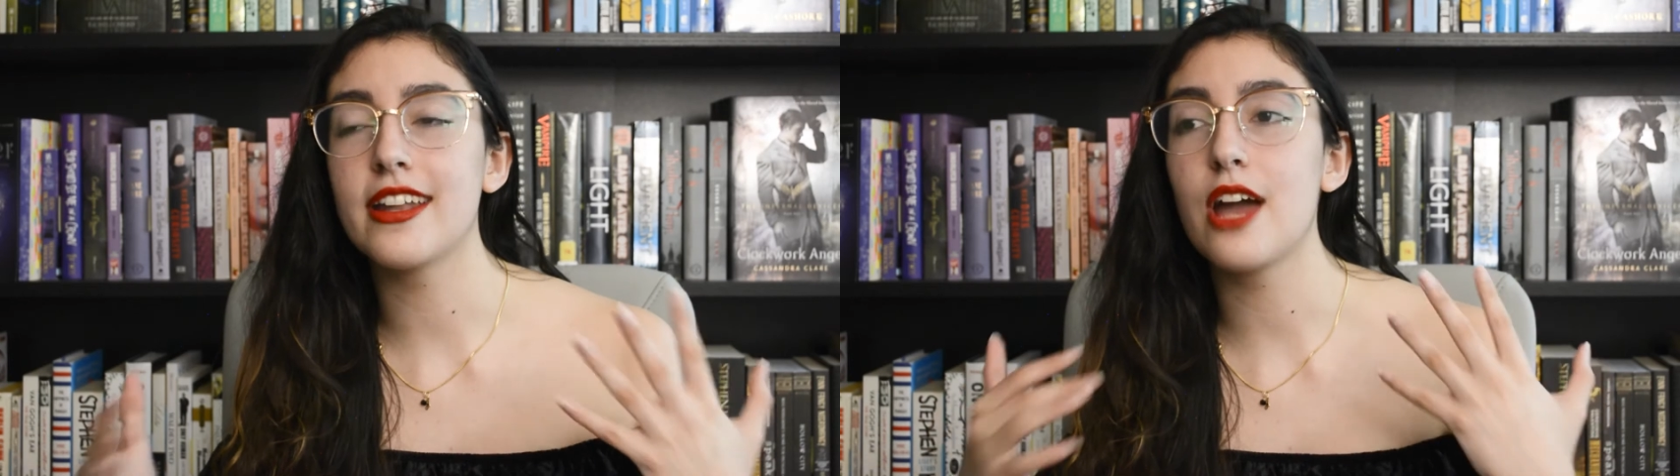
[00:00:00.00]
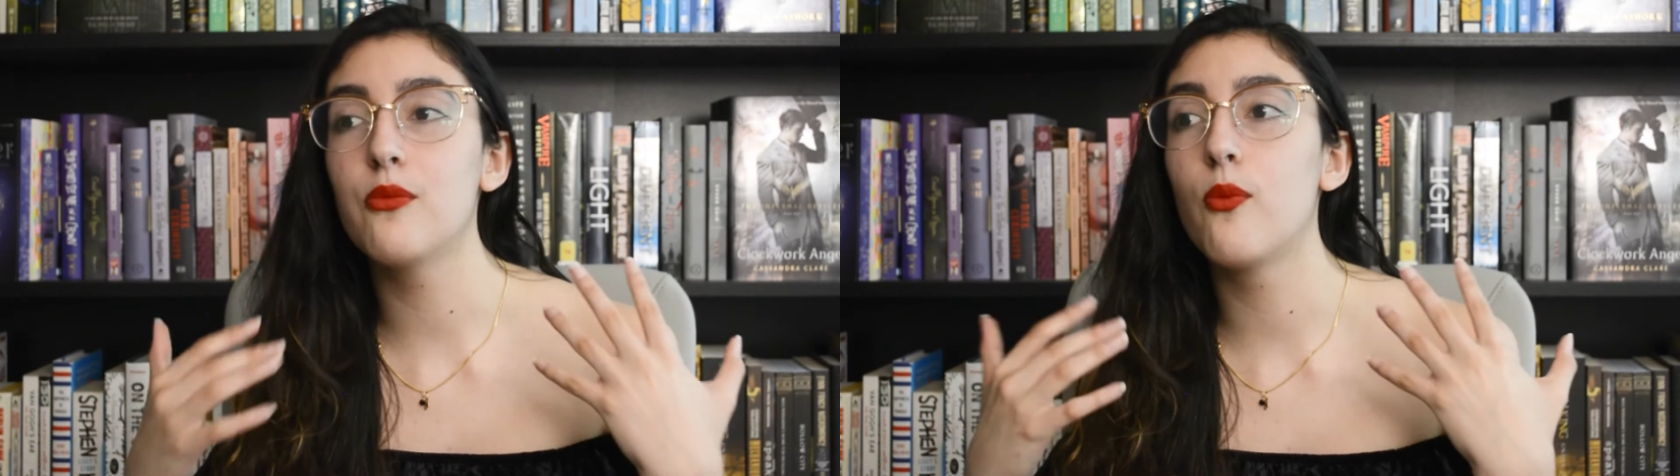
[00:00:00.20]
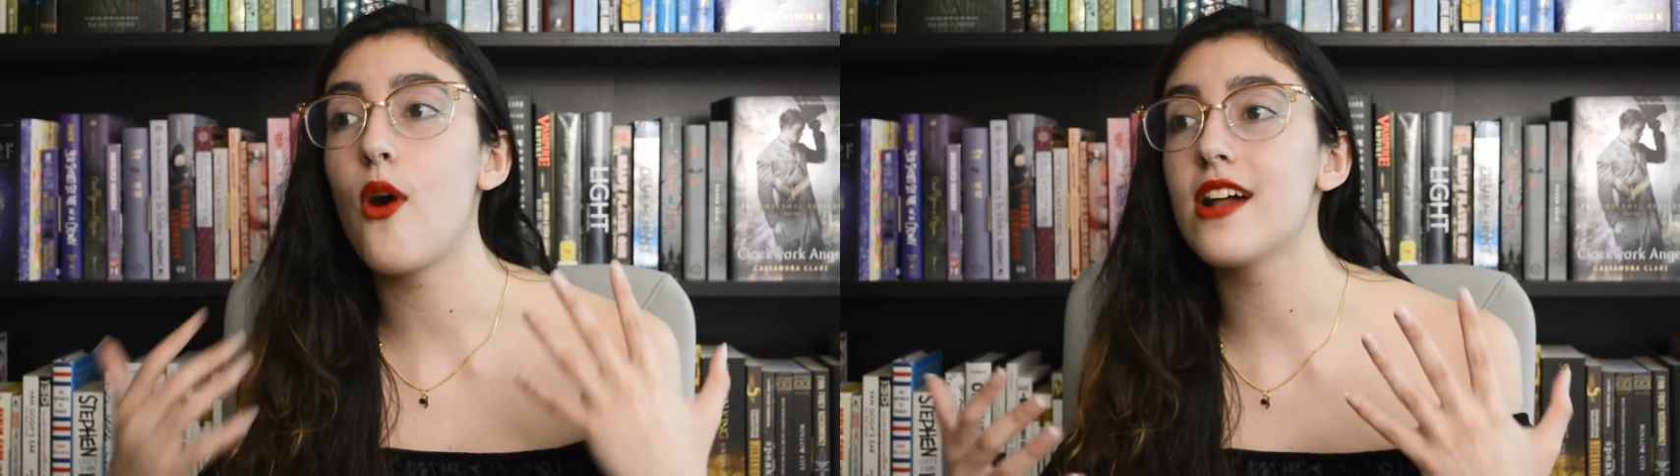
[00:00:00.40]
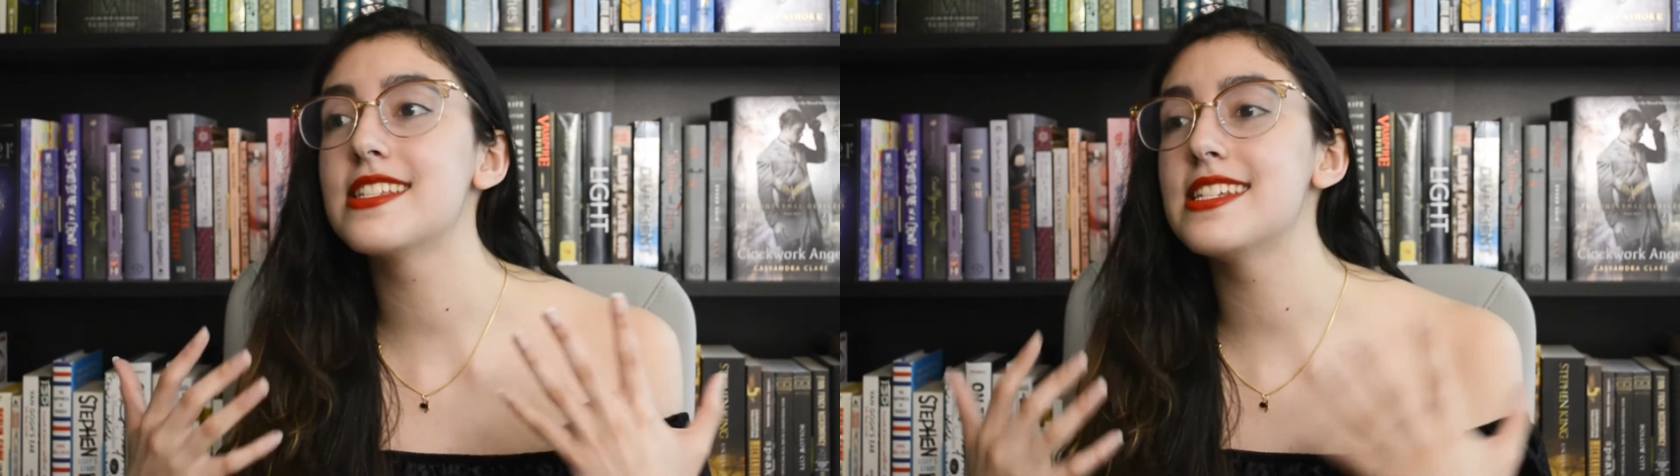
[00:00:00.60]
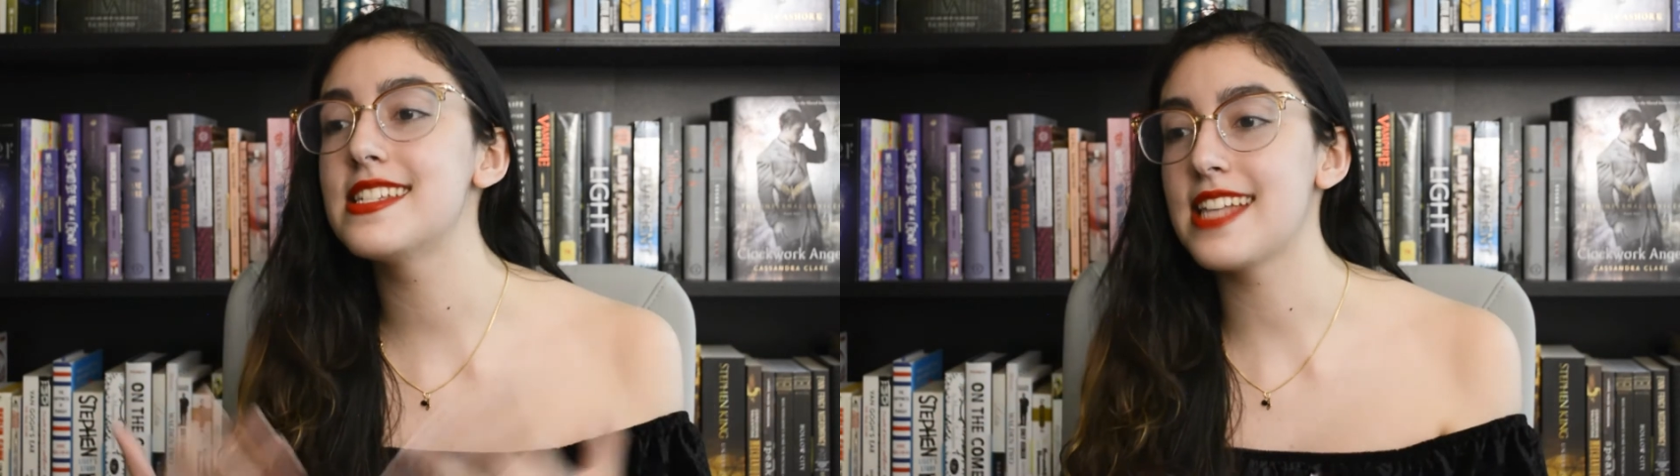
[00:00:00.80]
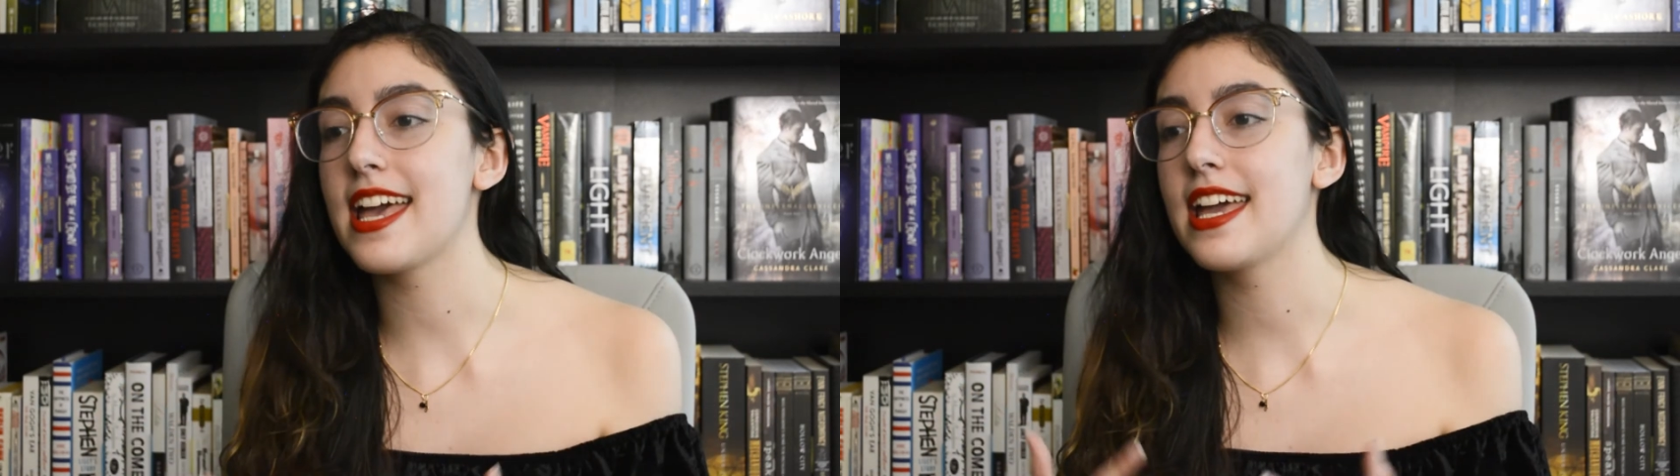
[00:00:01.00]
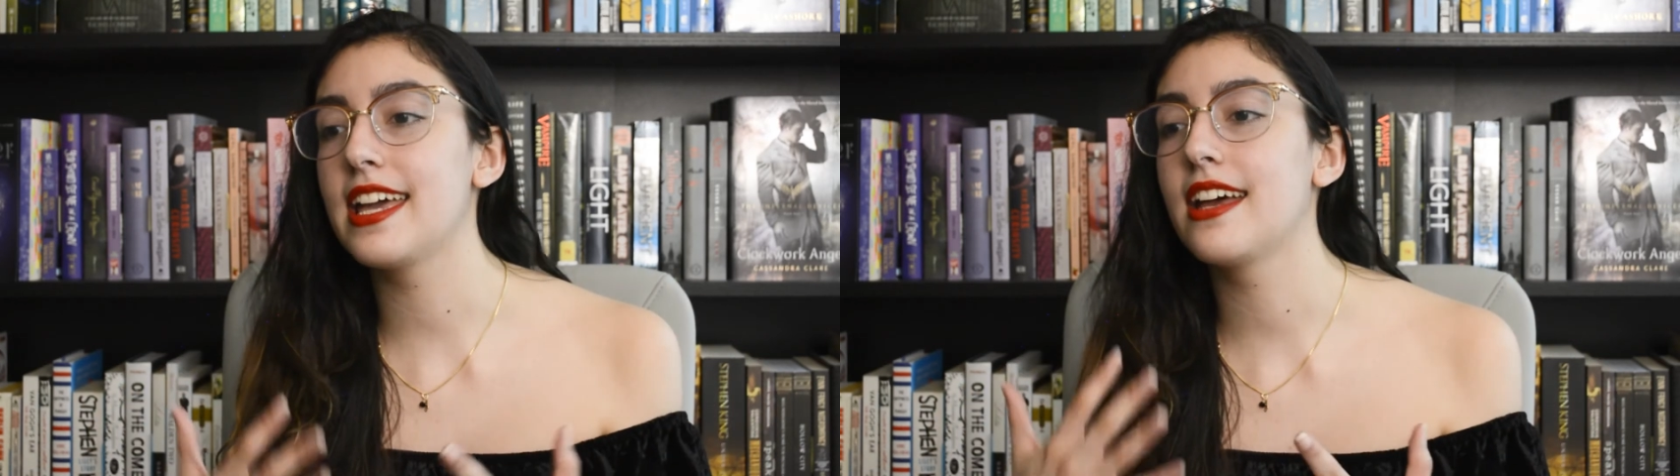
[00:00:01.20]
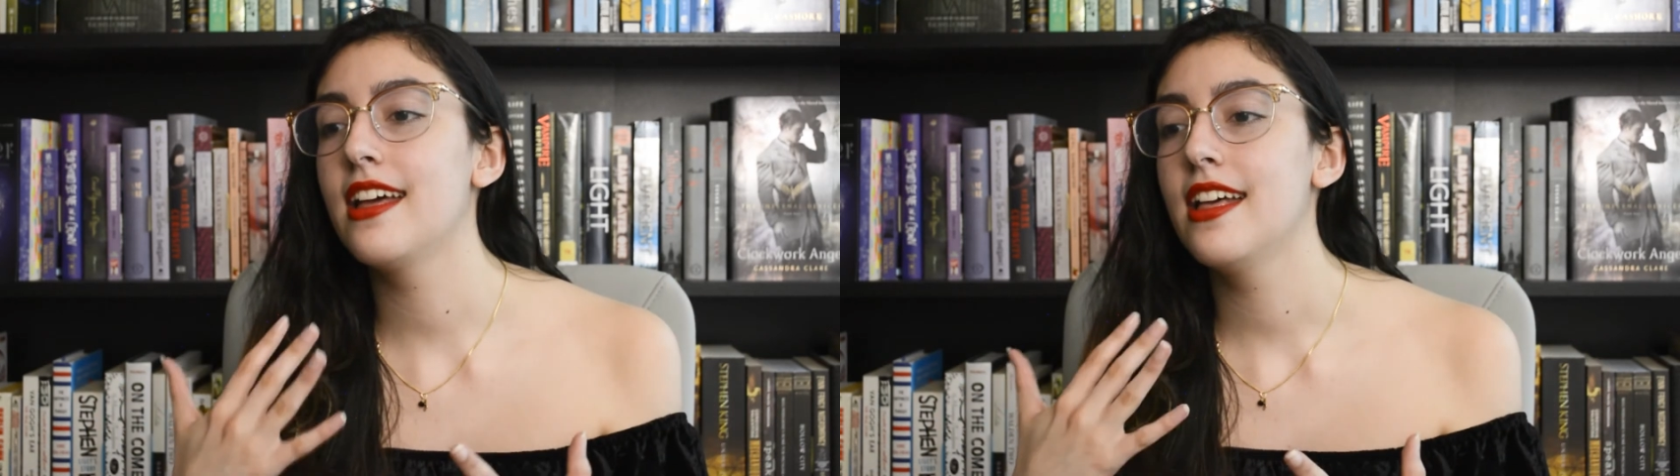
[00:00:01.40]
I want to say